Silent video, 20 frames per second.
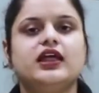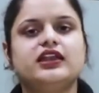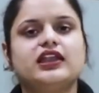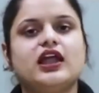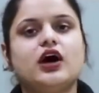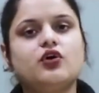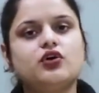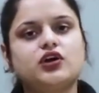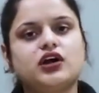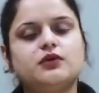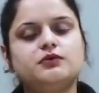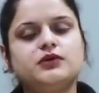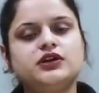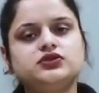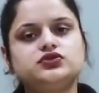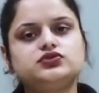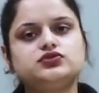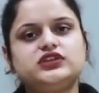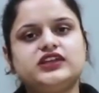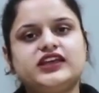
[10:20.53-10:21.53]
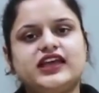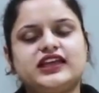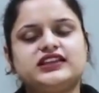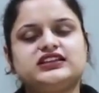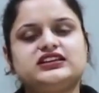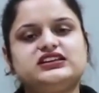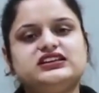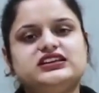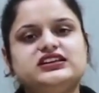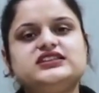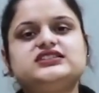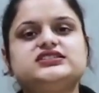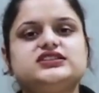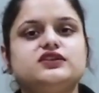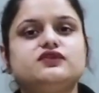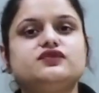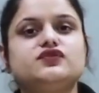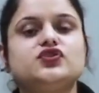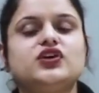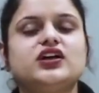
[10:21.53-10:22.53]
Now coming to the athletes,
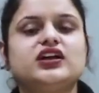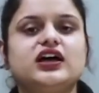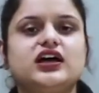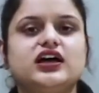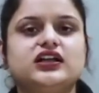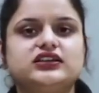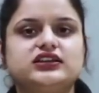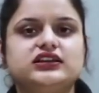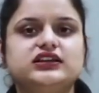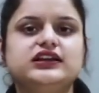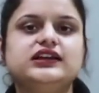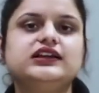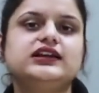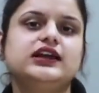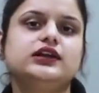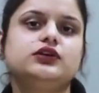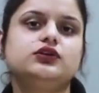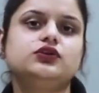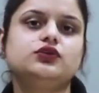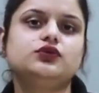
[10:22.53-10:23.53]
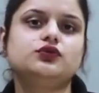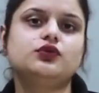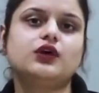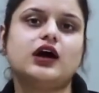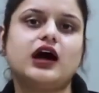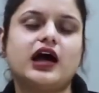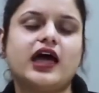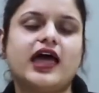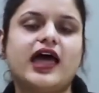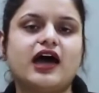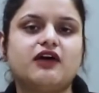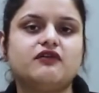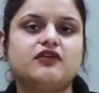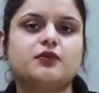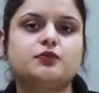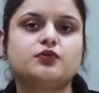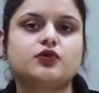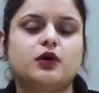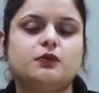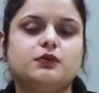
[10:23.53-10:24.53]
if you are an athlete and you have
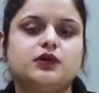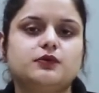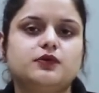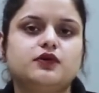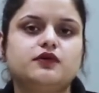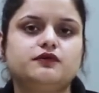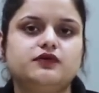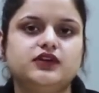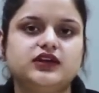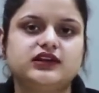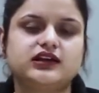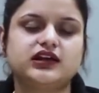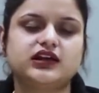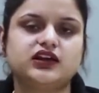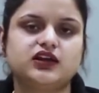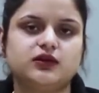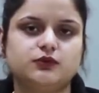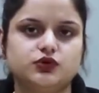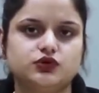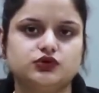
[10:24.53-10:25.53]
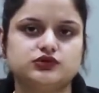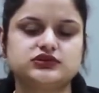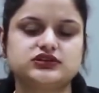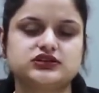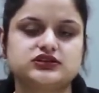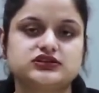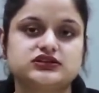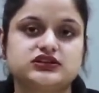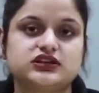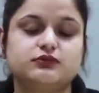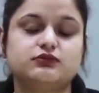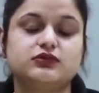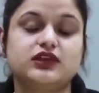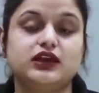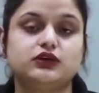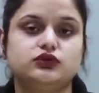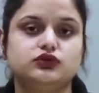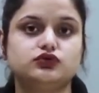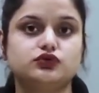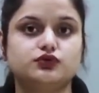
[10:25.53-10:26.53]
a problem of weakened immune system,
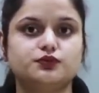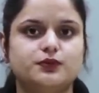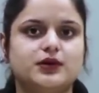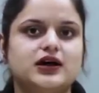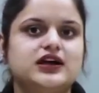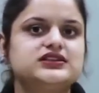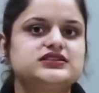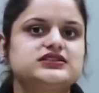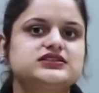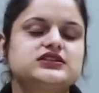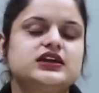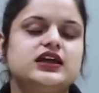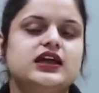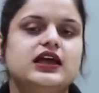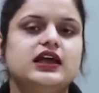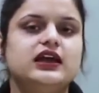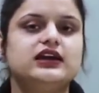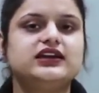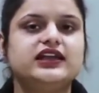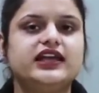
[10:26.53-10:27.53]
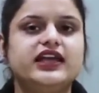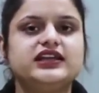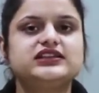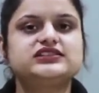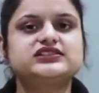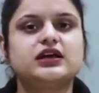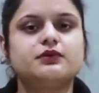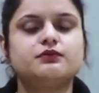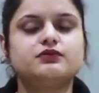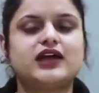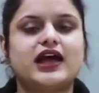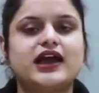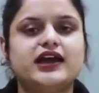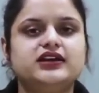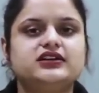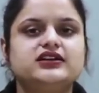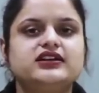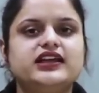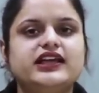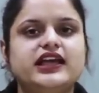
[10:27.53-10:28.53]
then you must take some
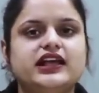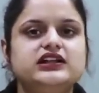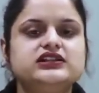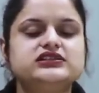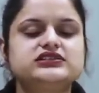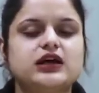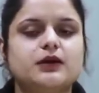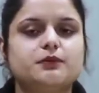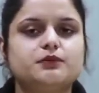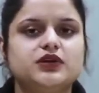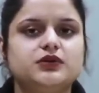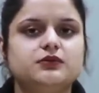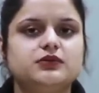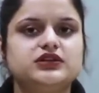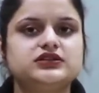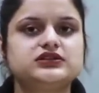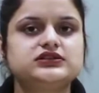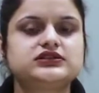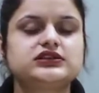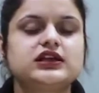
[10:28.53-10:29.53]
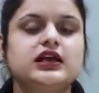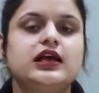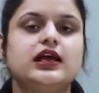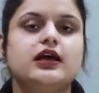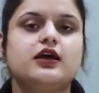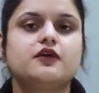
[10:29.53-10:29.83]
dietary health supplements.